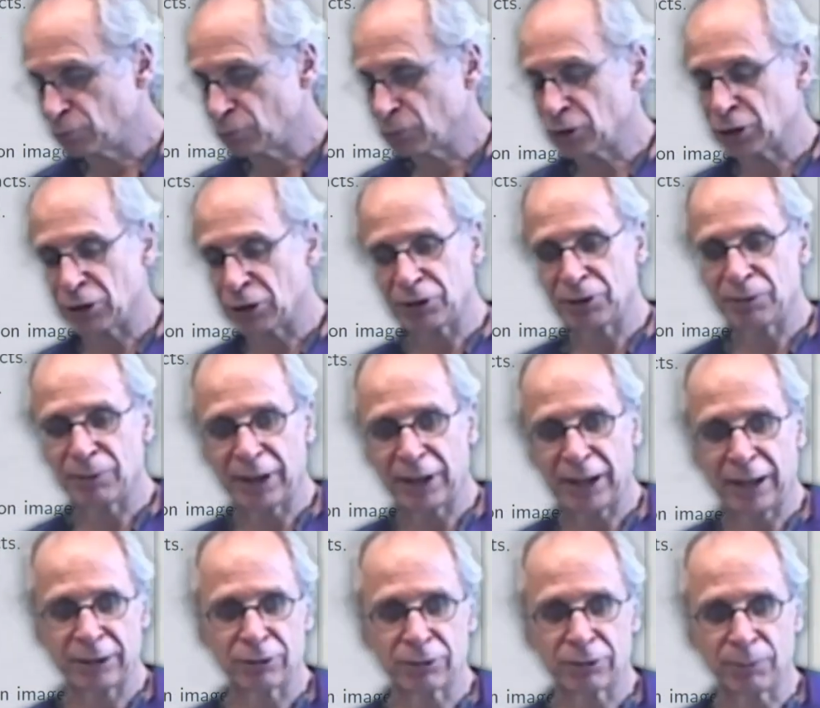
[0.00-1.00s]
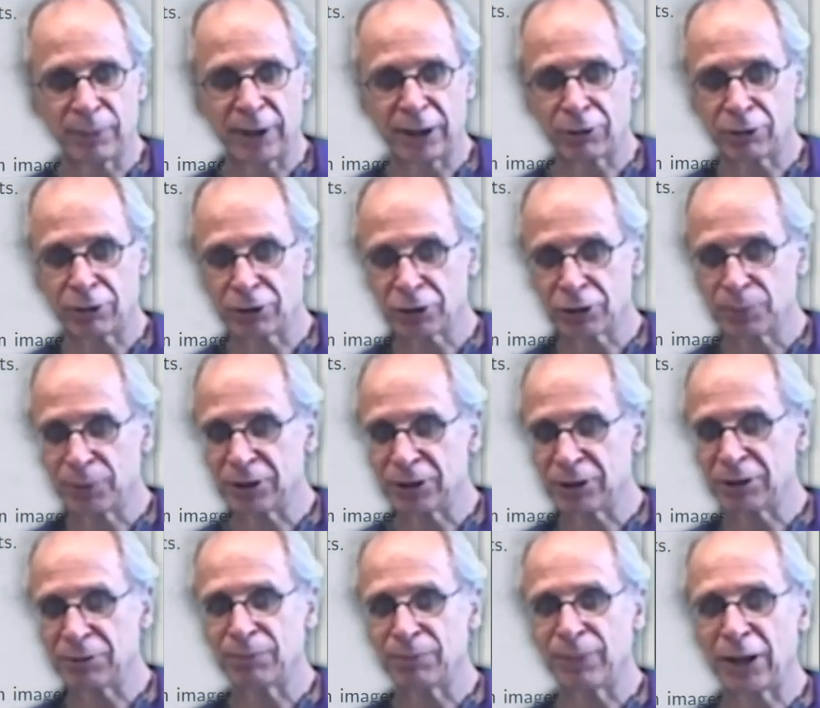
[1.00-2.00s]
the electron microscopists
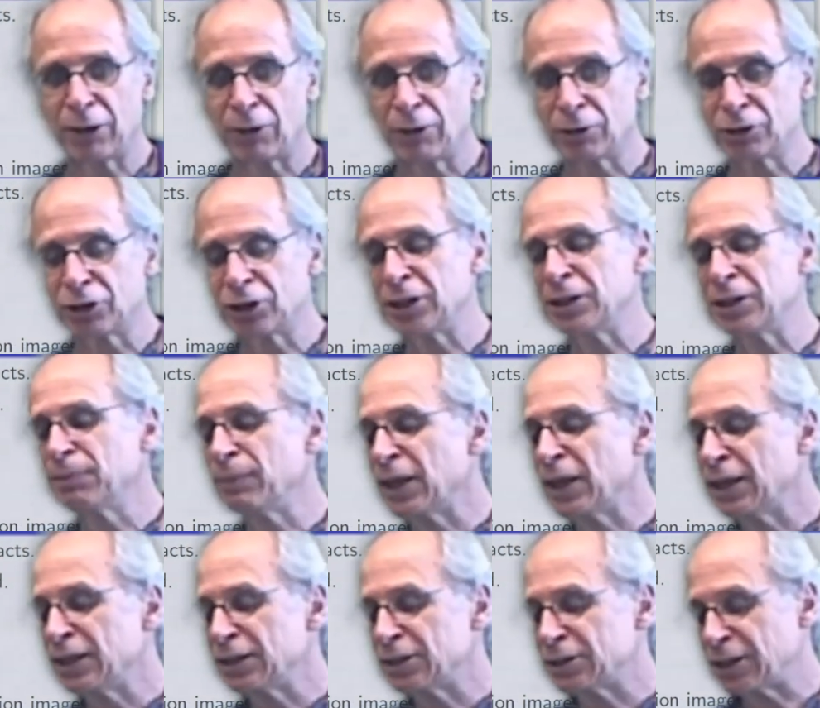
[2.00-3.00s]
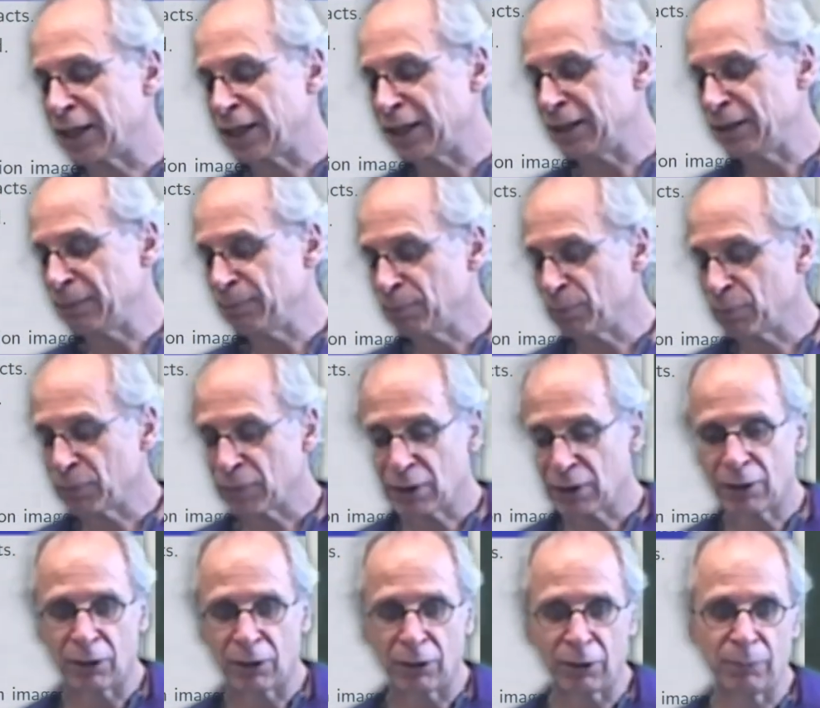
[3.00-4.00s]
in biology, they
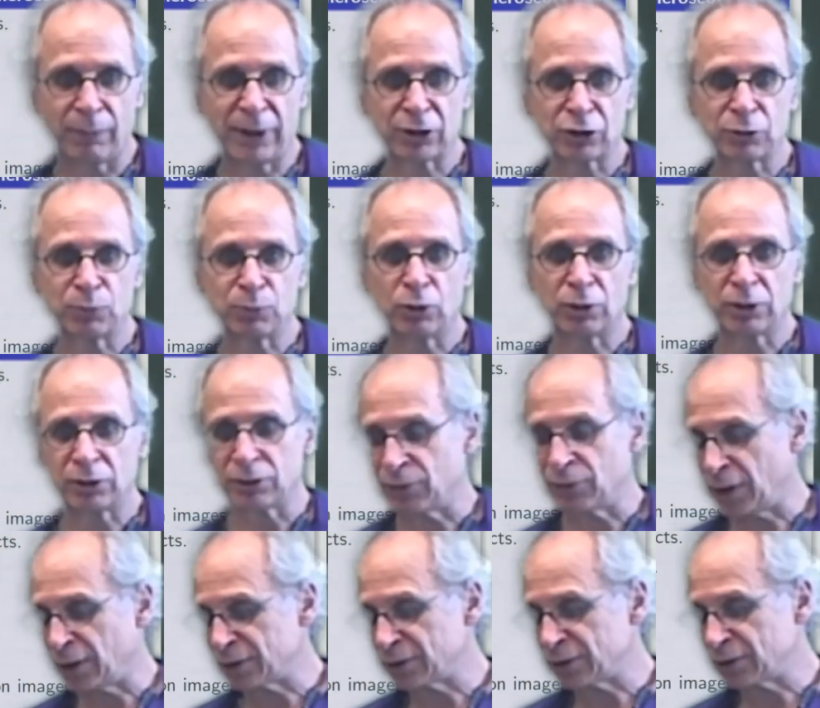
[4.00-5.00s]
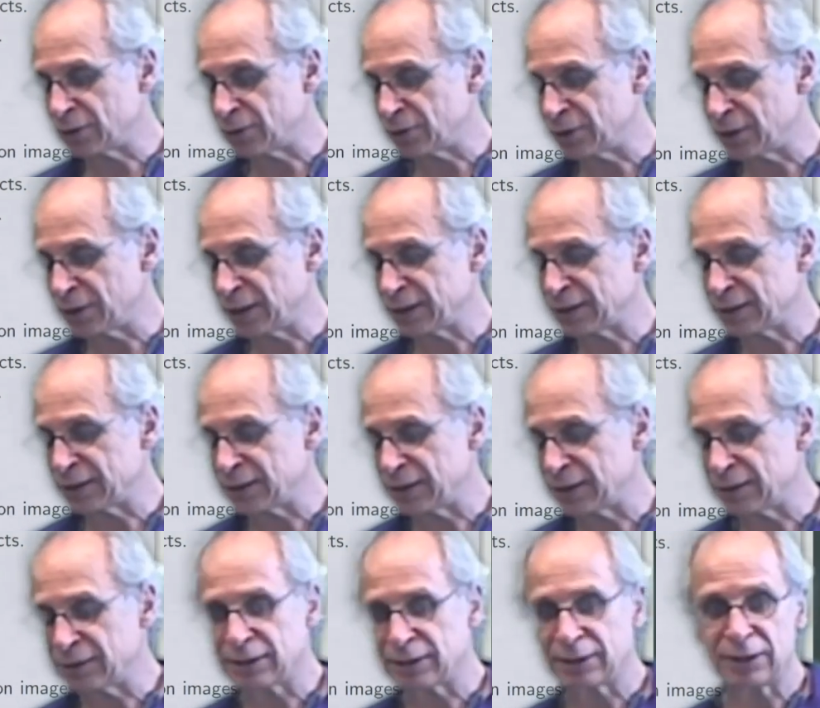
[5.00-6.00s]
are much more advanced on that
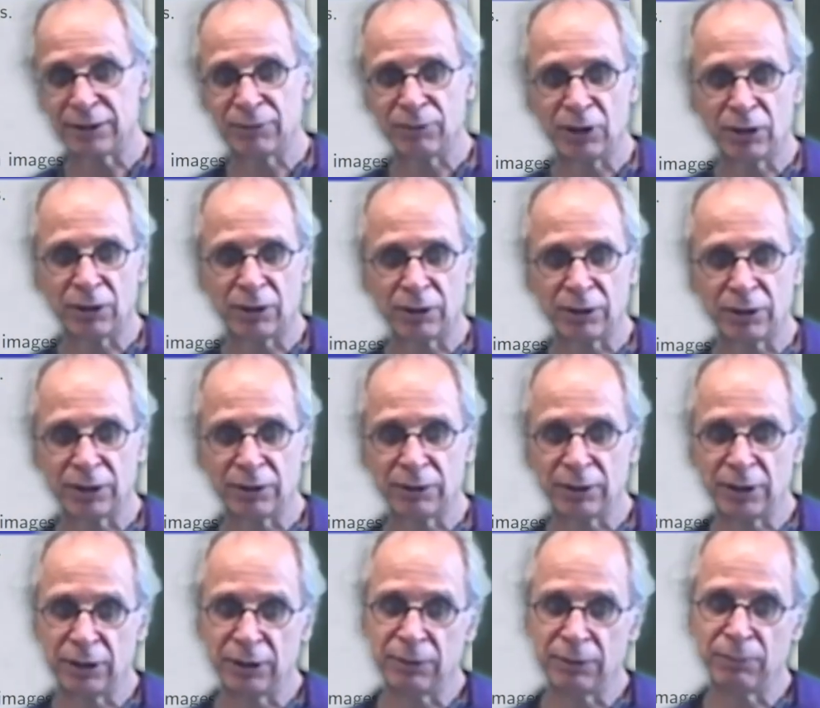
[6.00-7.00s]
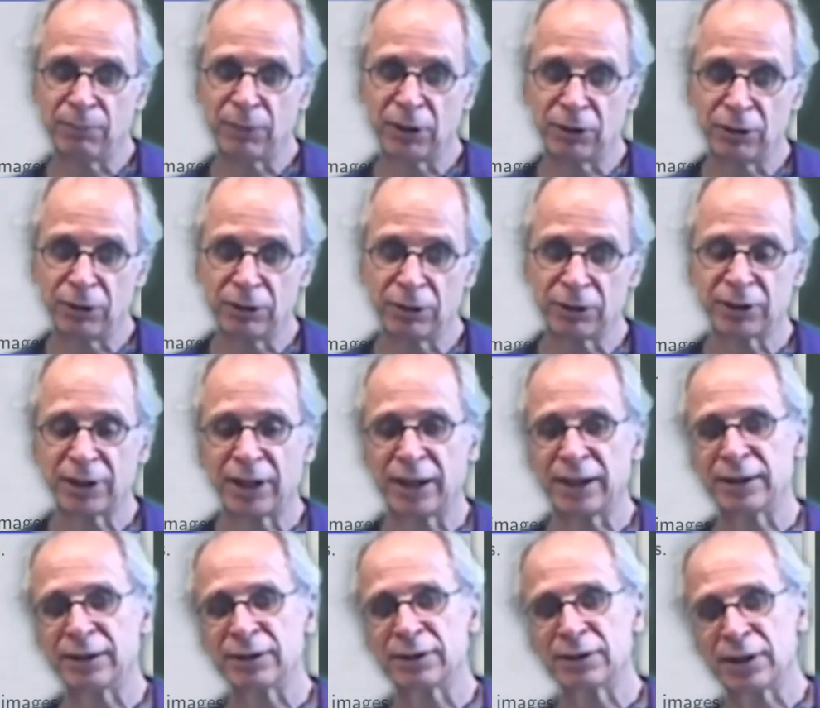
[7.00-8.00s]
than we are in material
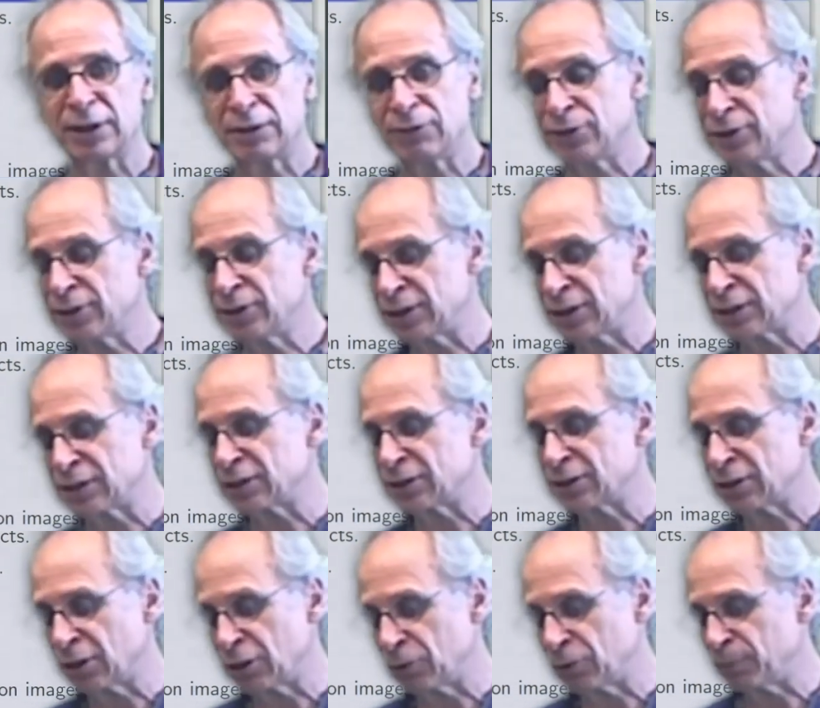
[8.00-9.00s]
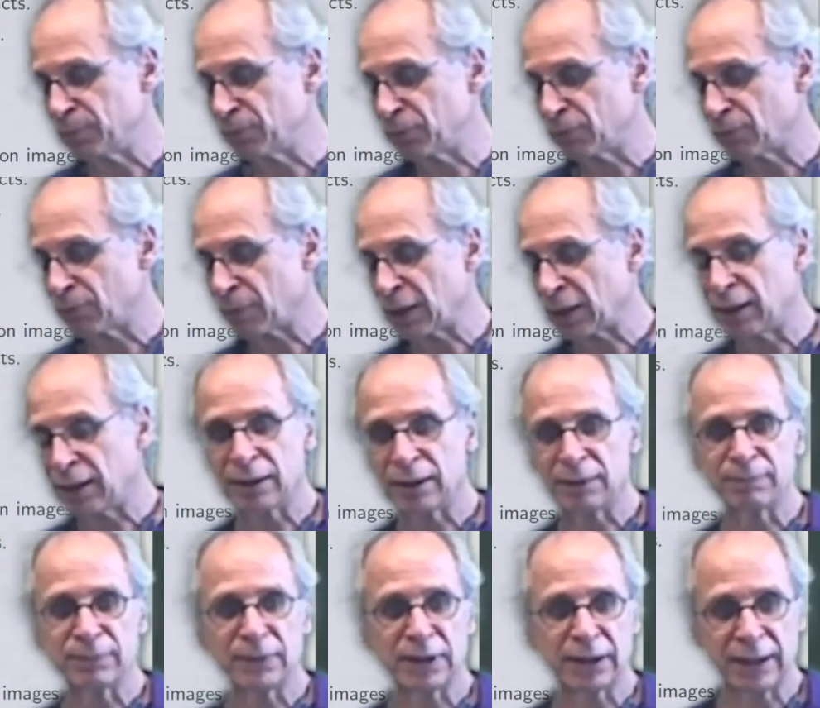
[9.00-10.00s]
science and physics. So
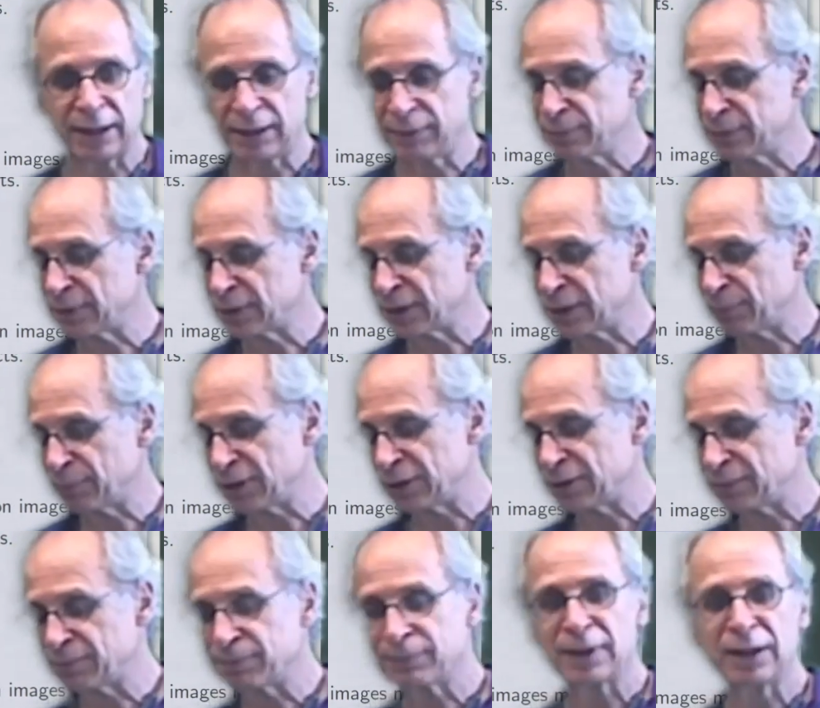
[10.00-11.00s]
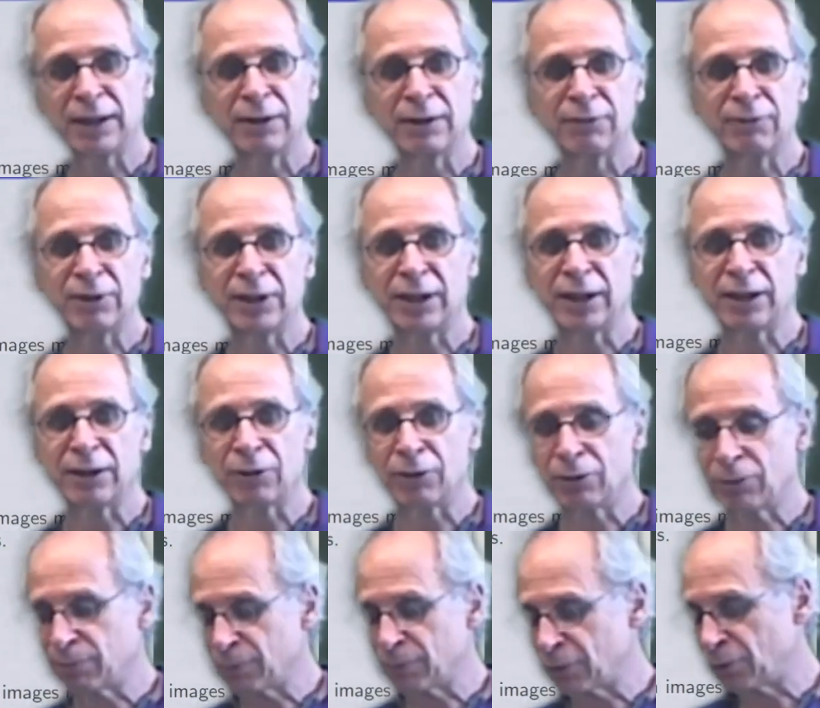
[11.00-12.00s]
again, something you can
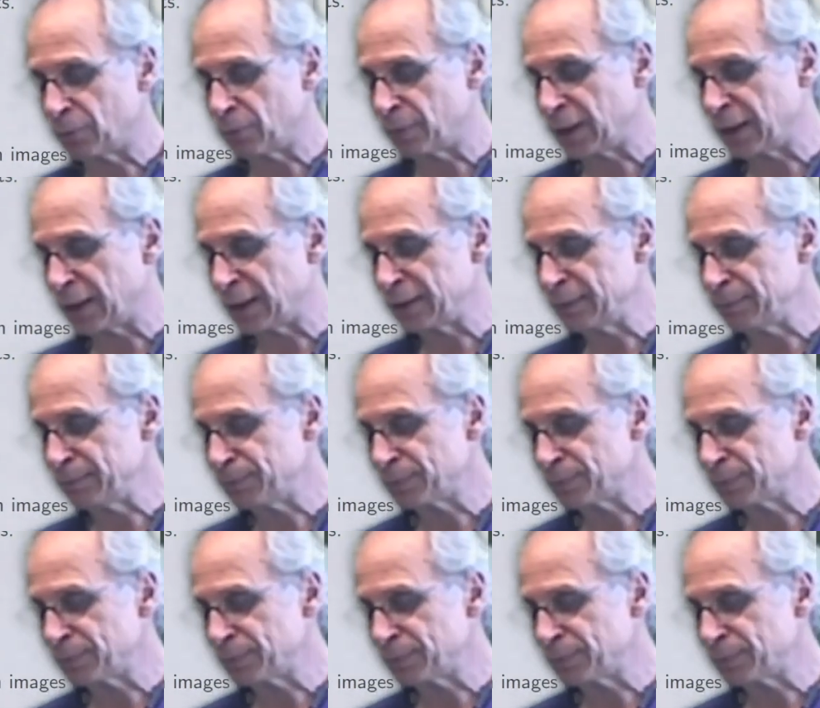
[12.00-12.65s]
combine.